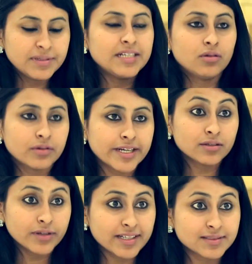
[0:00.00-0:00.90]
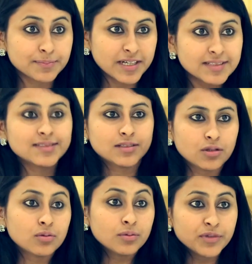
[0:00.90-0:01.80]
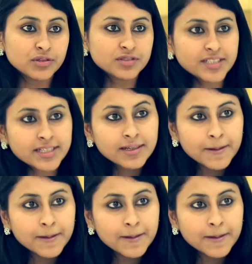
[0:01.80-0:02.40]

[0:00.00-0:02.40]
been looking to express through music?